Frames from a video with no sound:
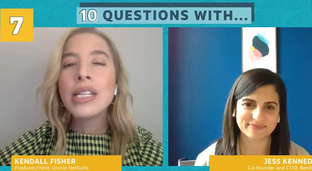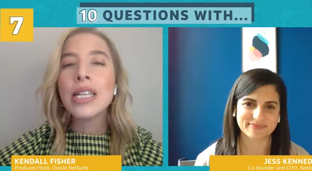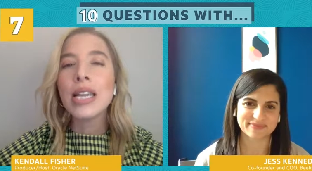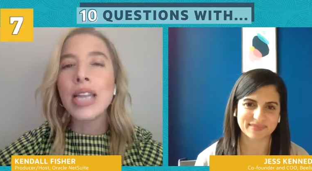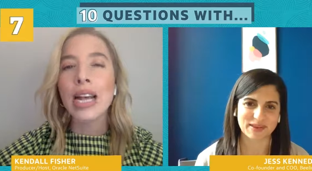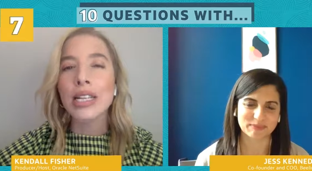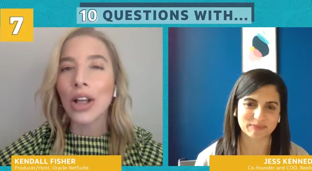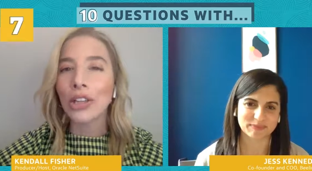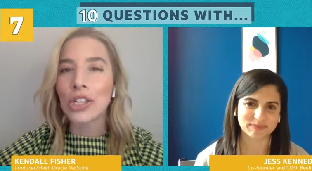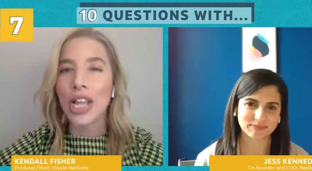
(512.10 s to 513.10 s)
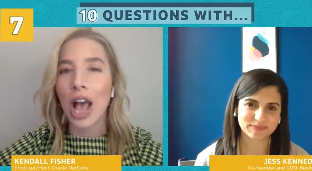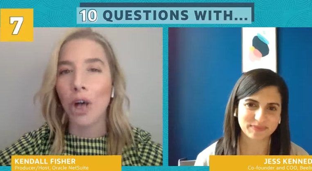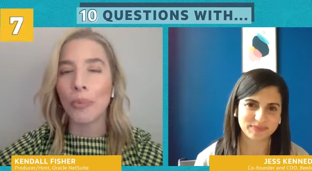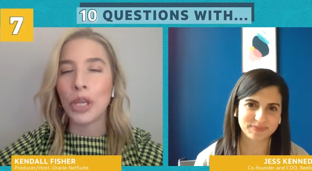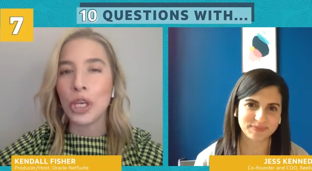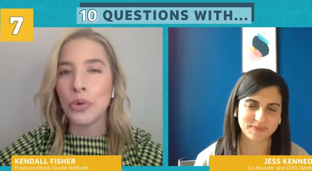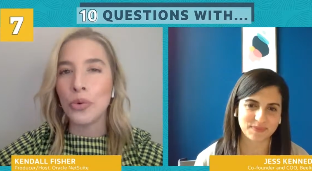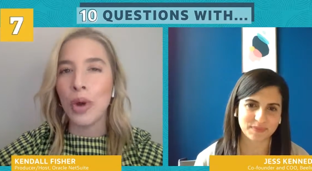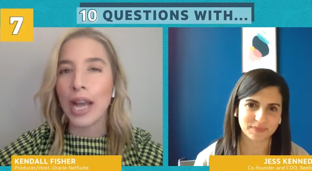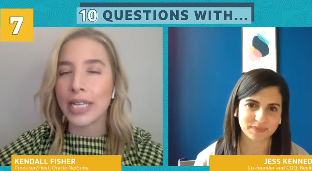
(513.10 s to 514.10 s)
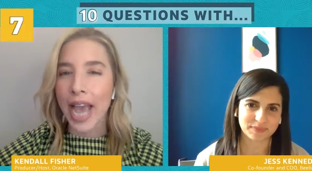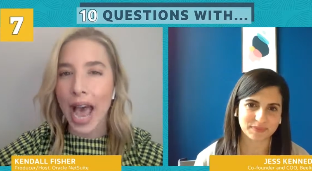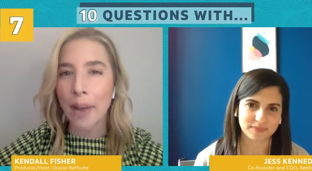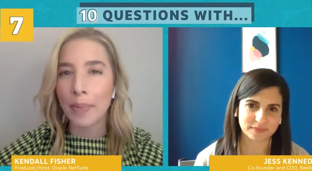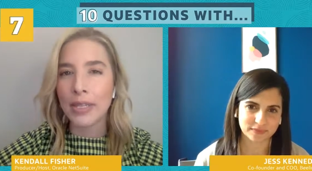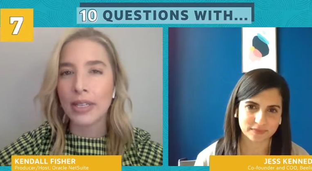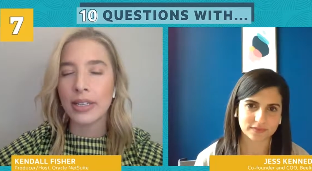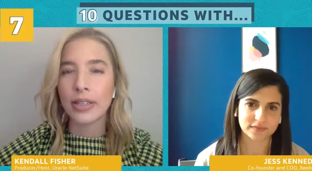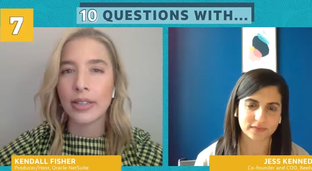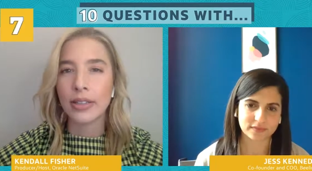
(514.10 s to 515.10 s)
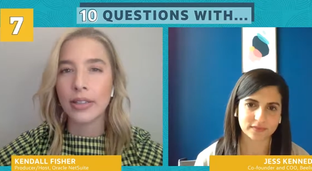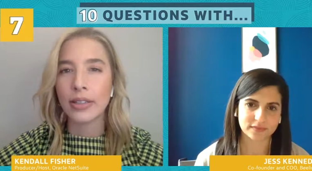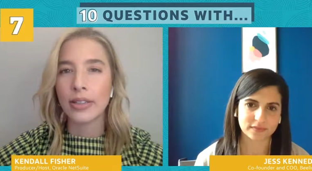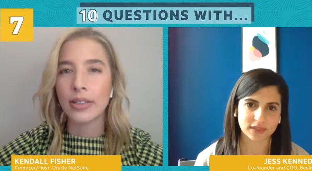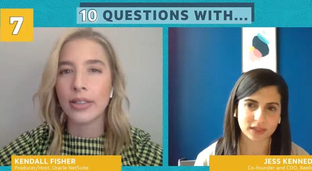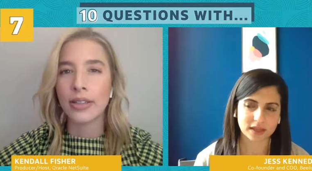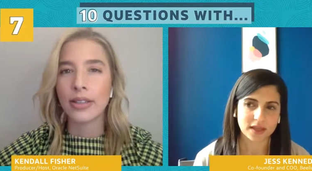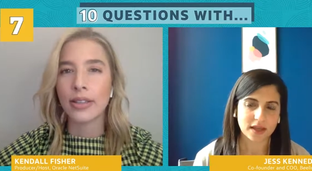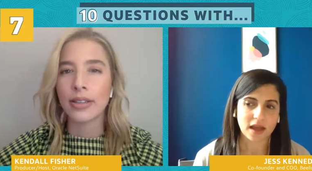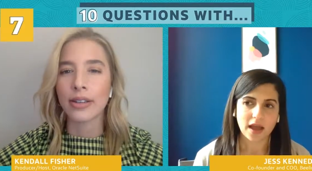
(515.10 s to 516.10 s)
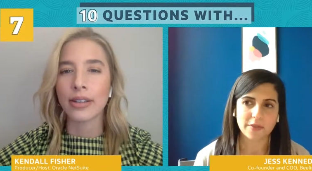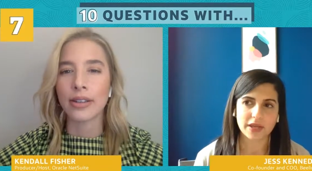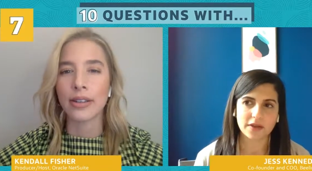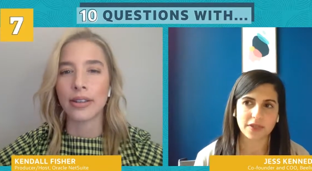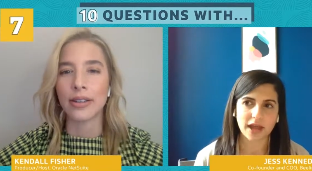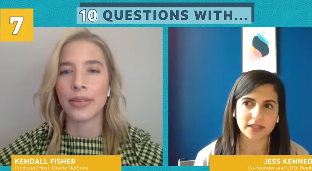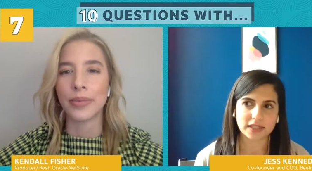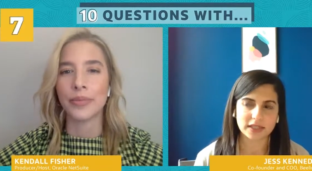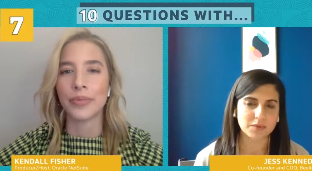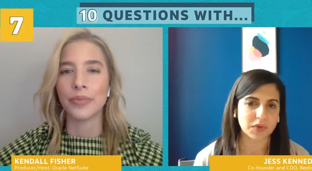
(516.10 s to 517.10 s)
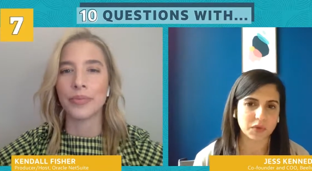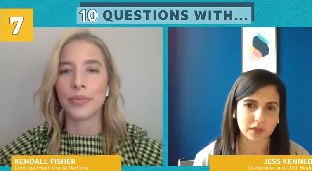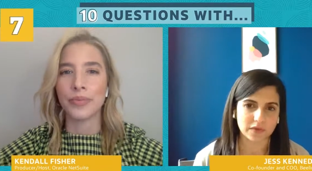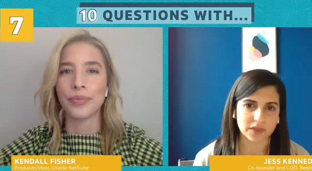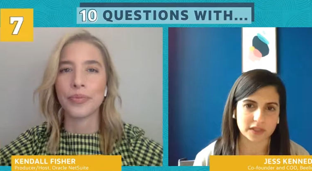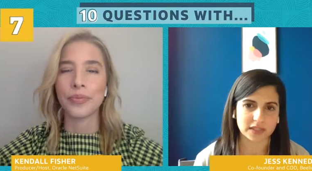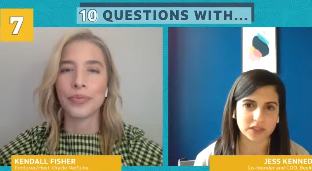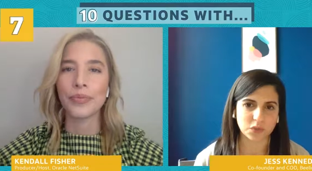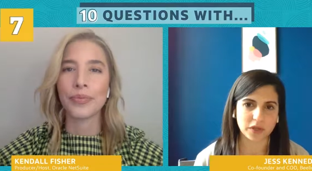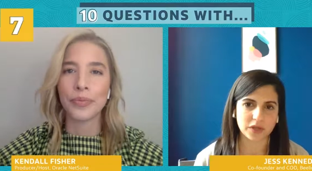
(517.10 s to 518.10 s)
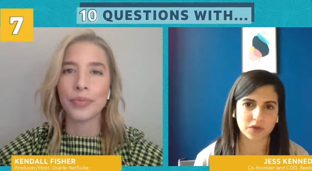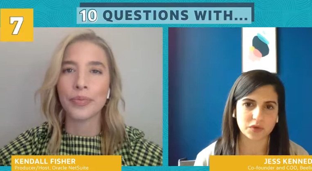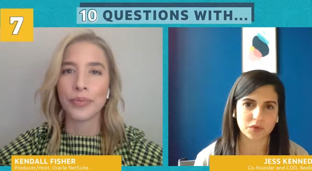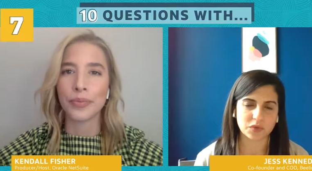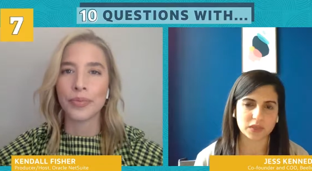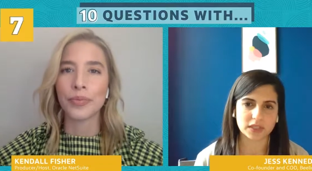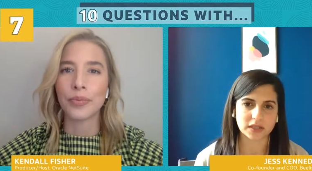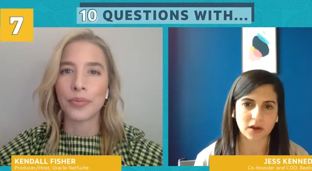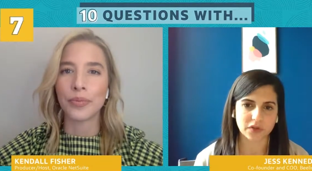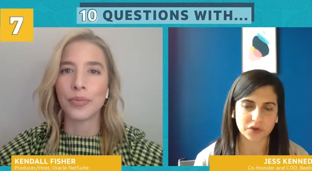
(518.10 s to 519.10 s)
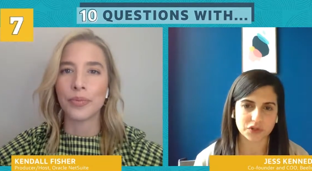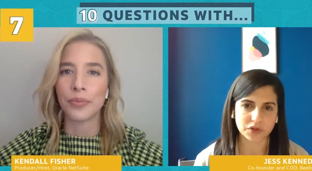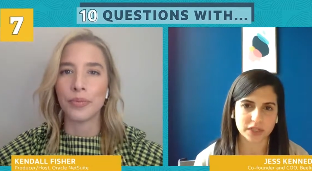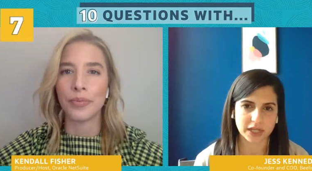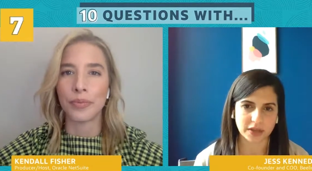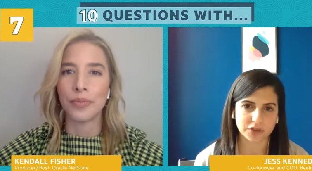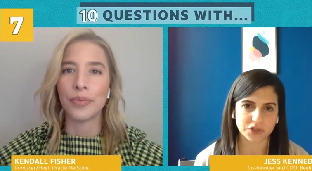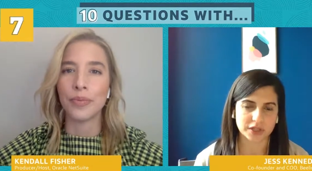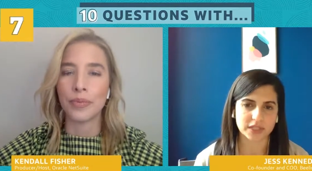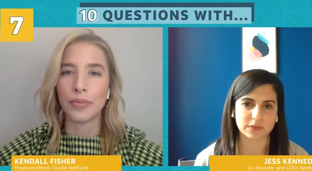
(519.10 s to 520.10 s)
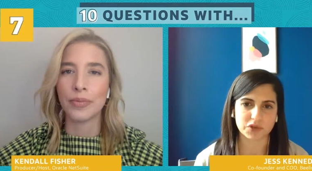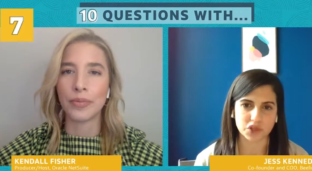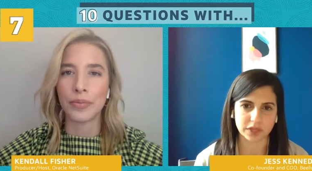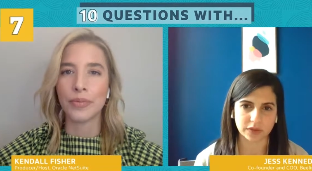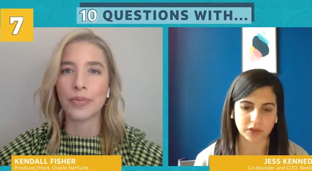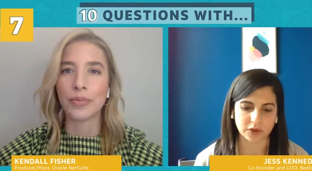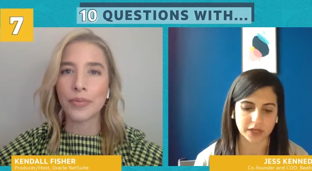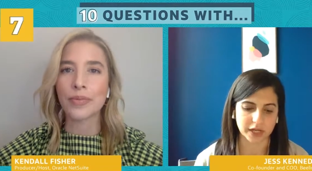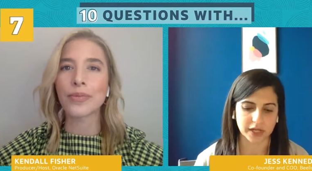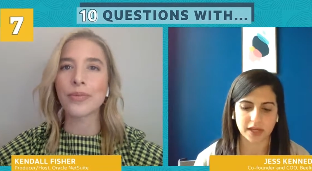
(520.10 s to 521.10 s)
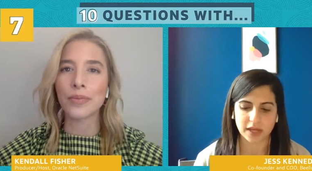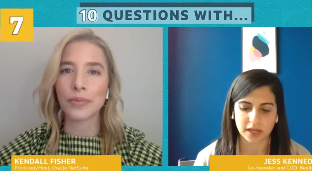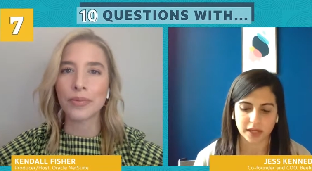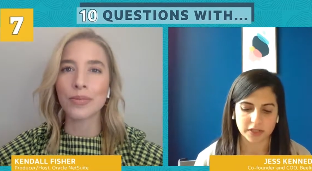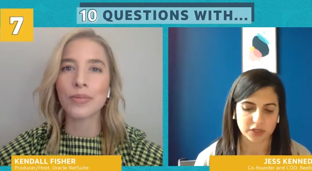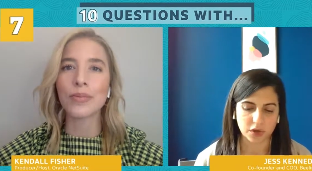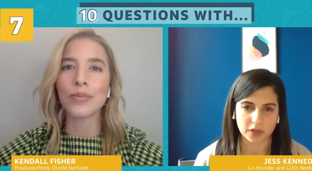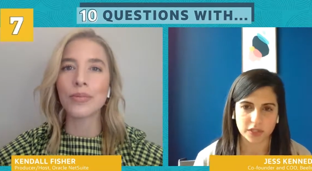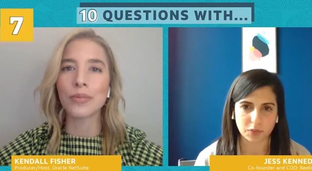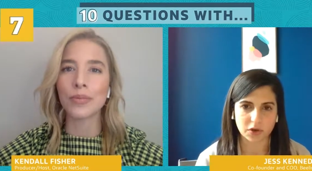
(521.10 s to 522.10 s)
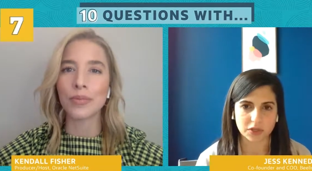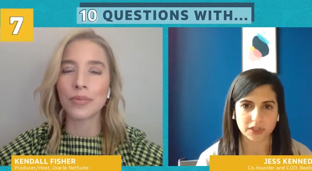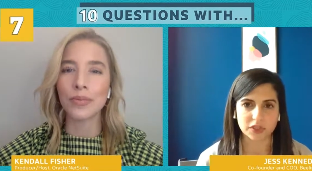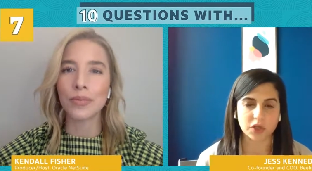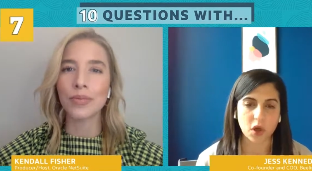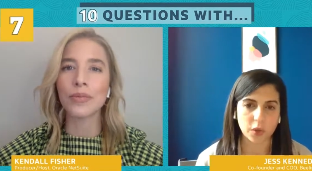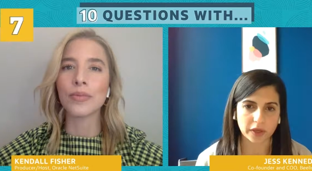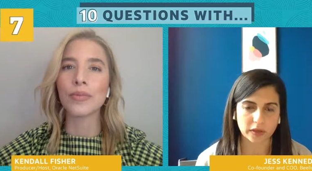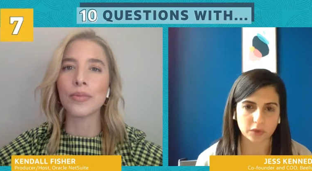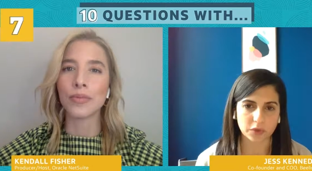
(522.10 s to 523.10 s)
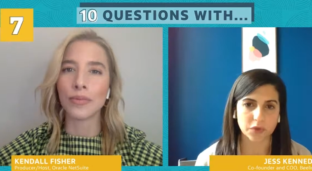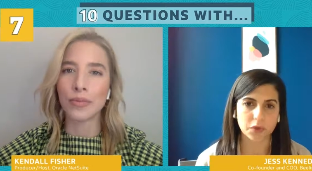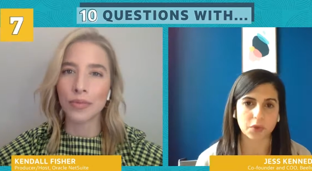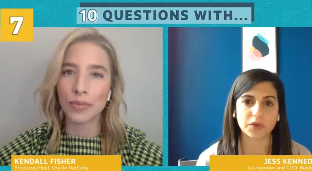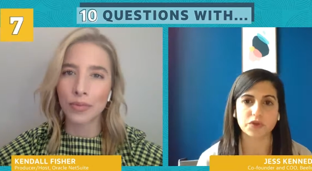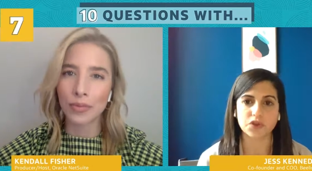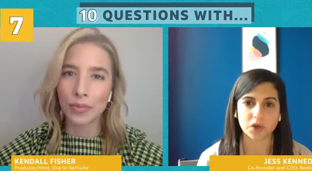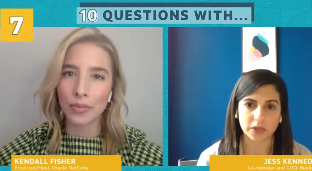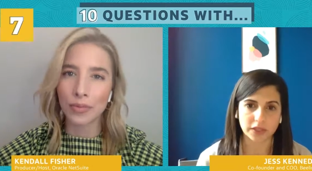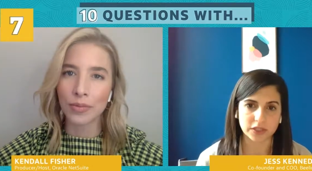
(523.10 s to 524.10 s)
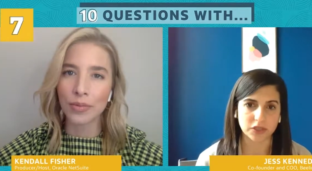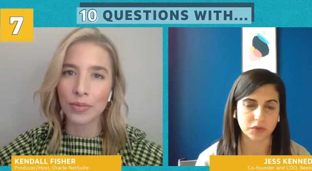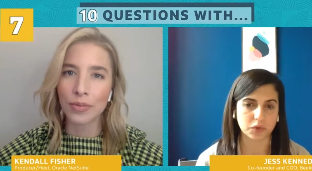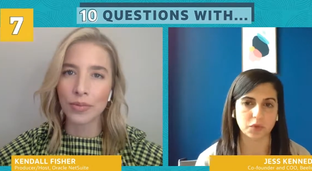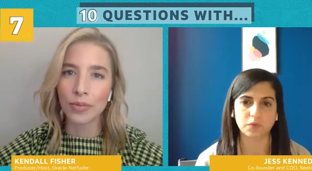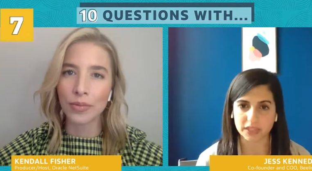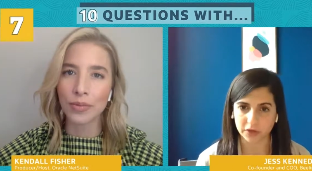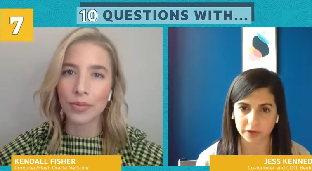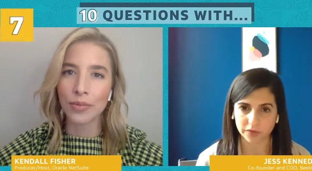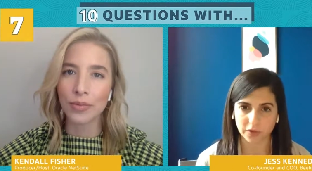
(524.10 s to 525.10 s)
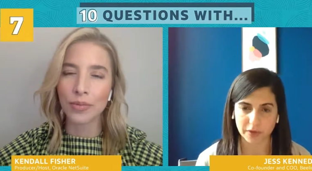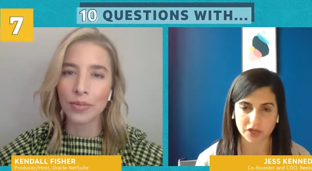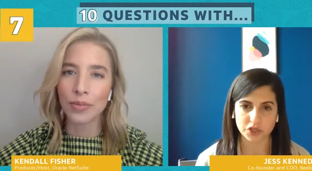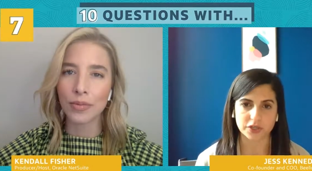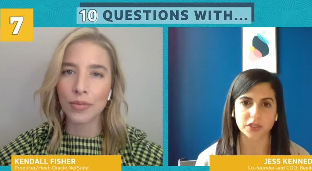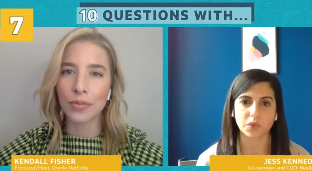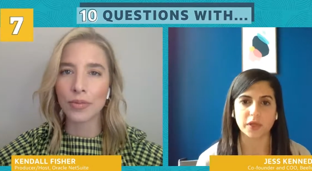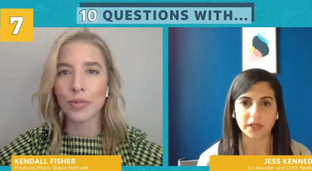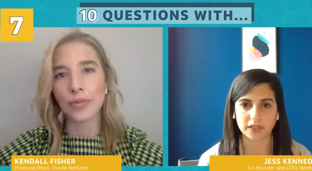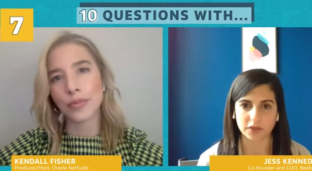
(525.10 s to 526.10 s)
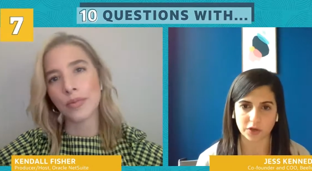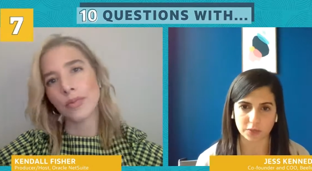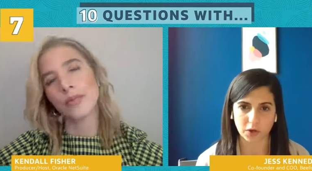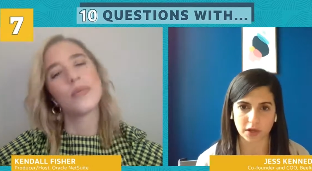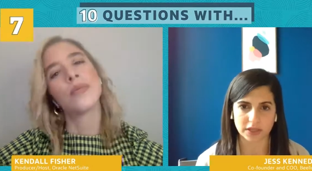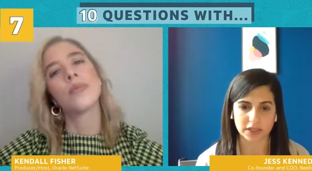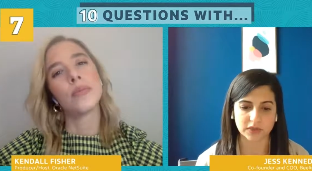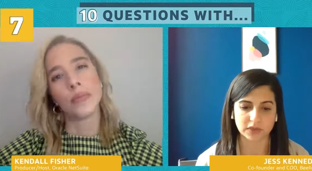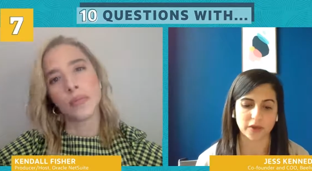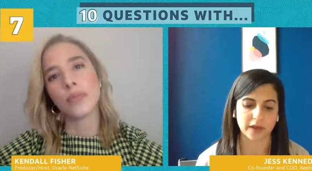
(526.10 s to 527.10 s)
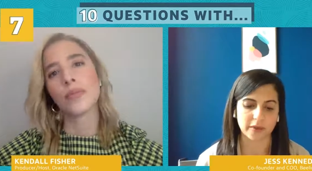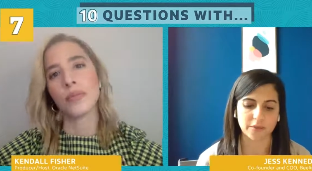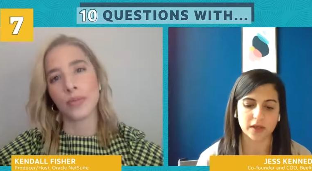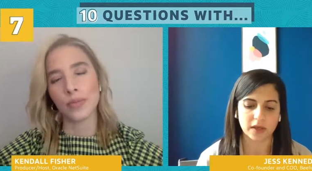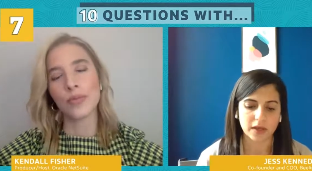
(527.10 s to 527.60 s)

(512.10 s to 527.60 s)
Speaker 1: does technology help you adapt? I mean, that's the beauty of this, is we use artificial intelligence, machine learning. And so as a person's going through their journey to give us their information so we can start the process for them,